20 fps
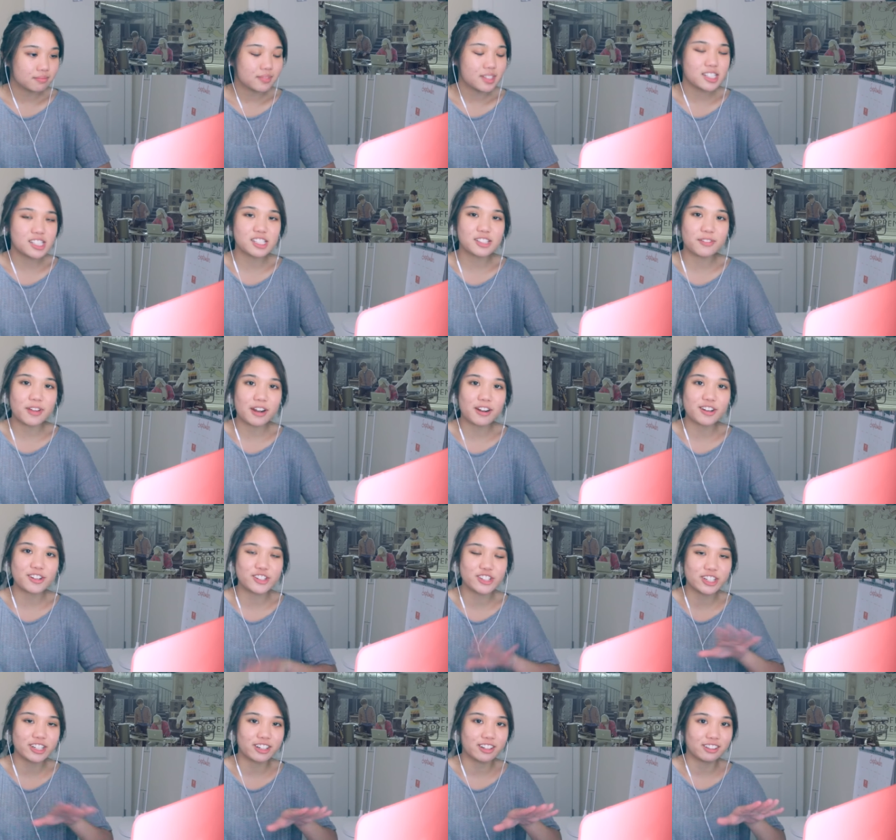It is very
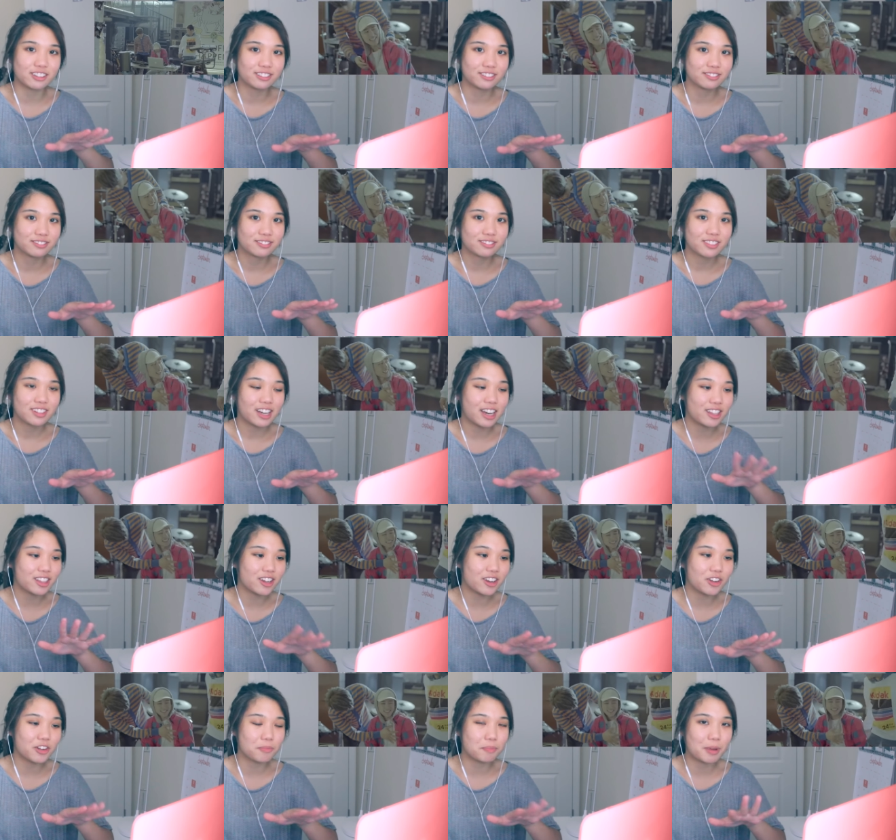chill. I
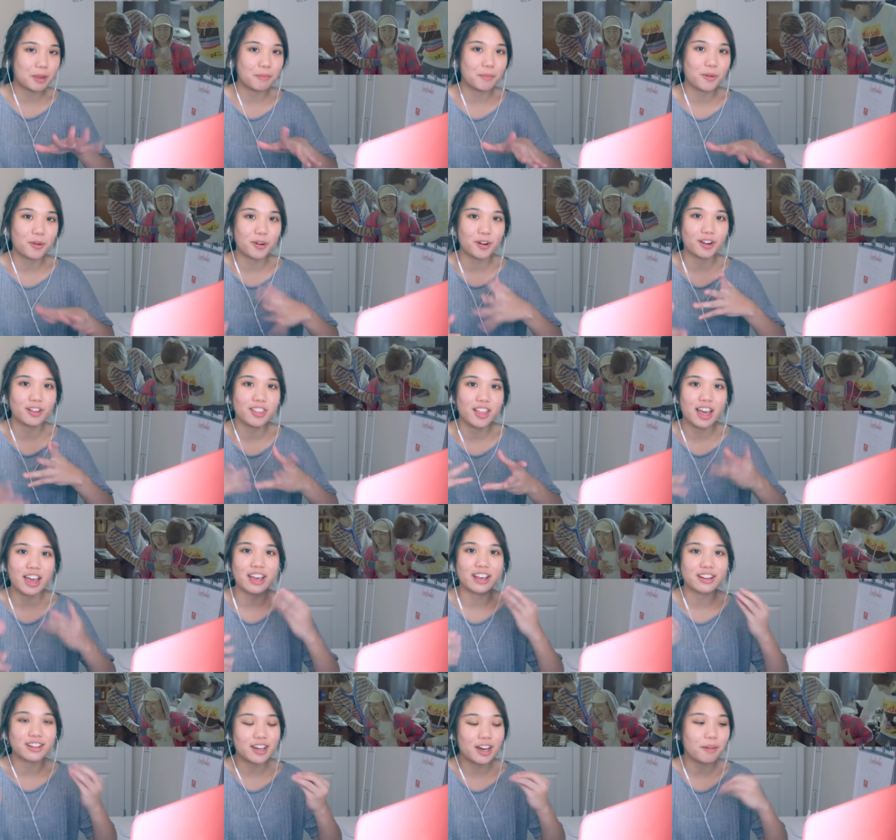thought it'd be more
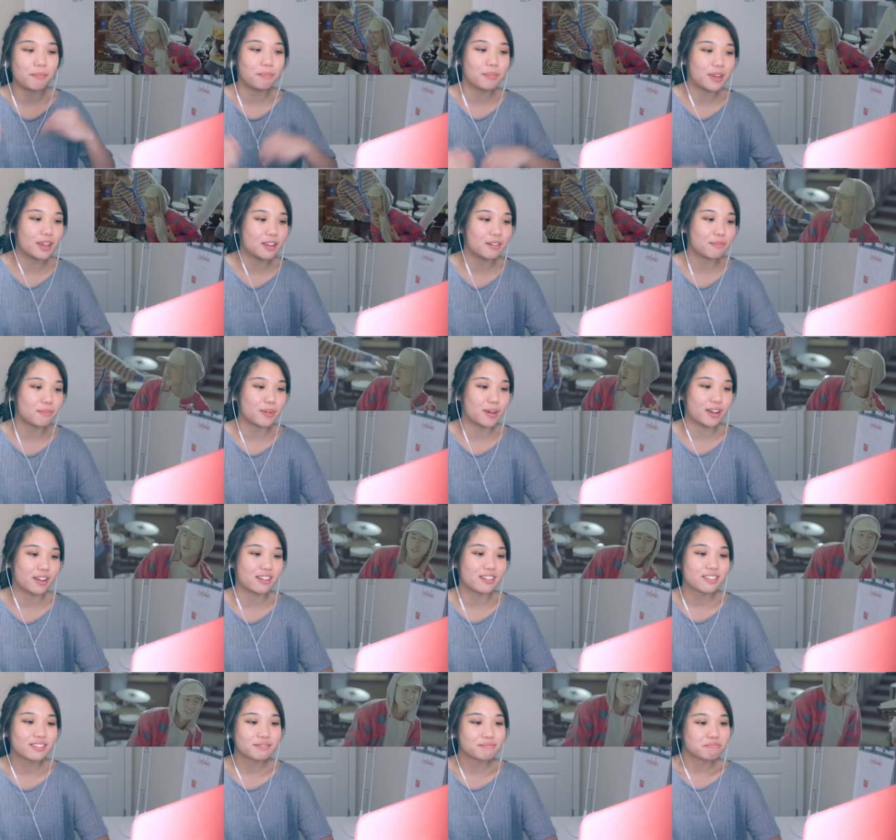like upbeat,
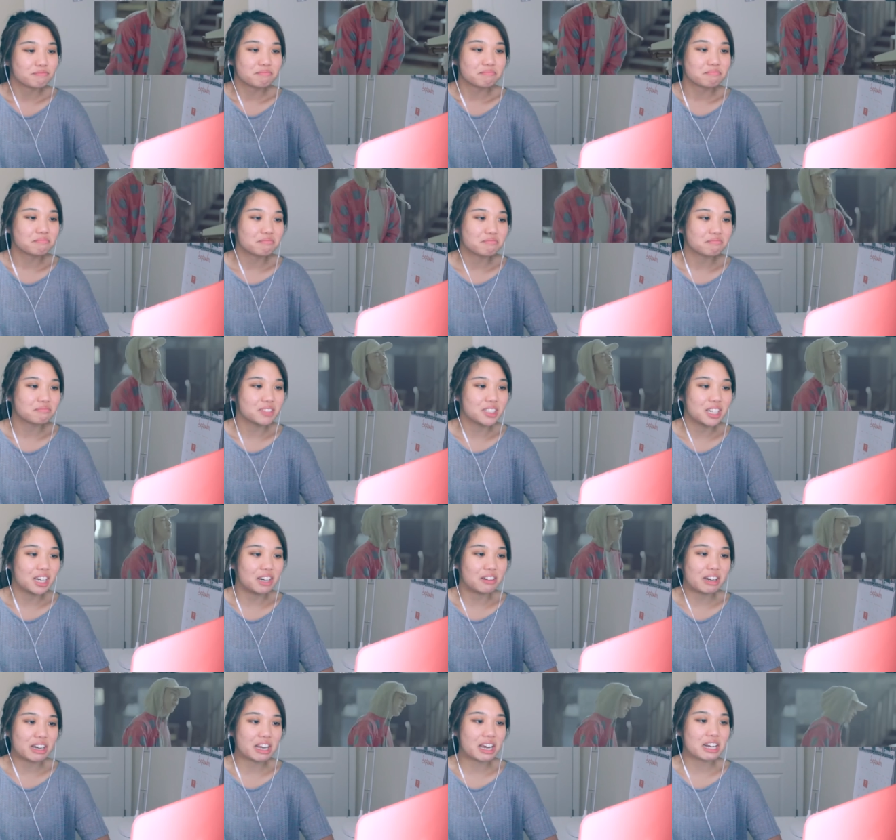but you
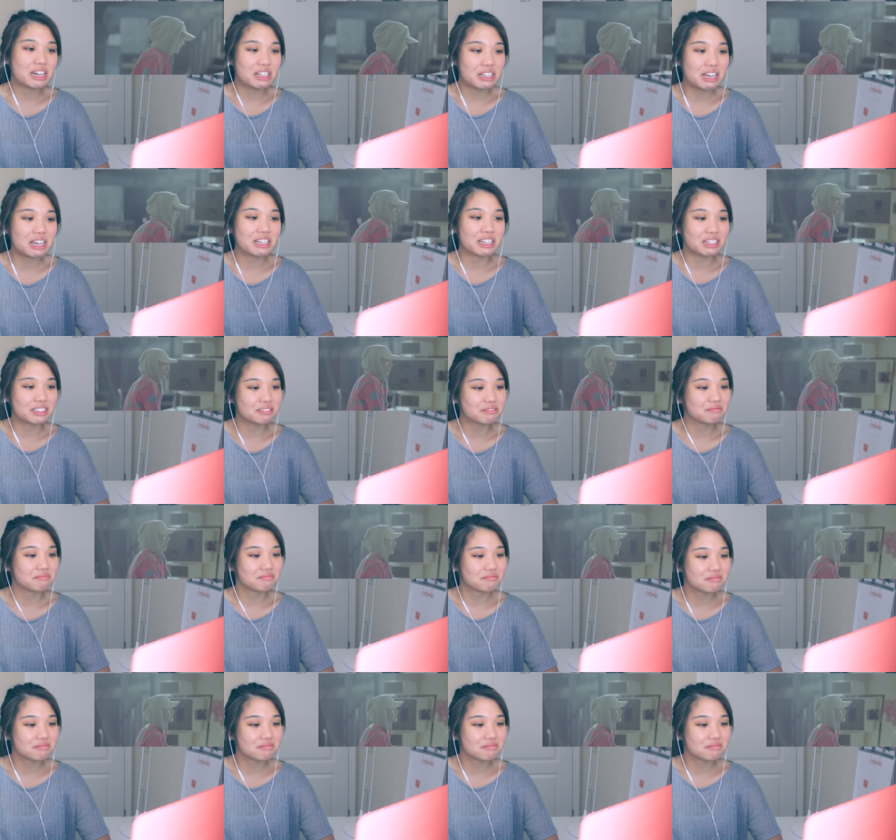know, I kind of like it.